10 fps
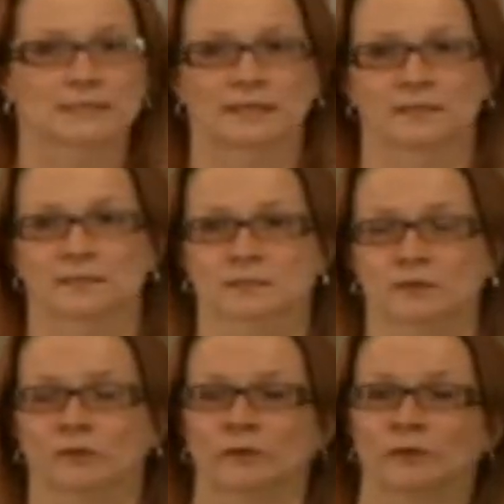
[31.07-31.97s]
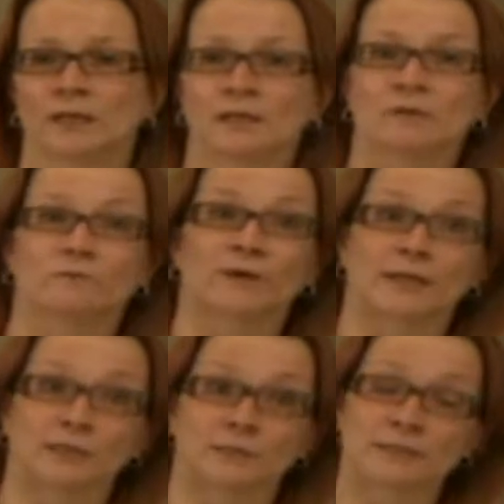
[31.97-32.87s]
10 years ago
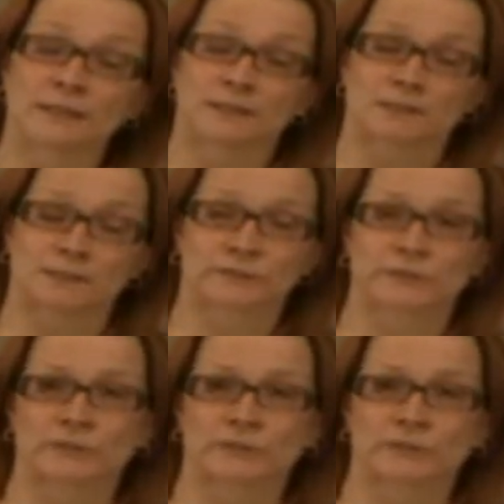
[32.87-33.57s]
via New Zealand.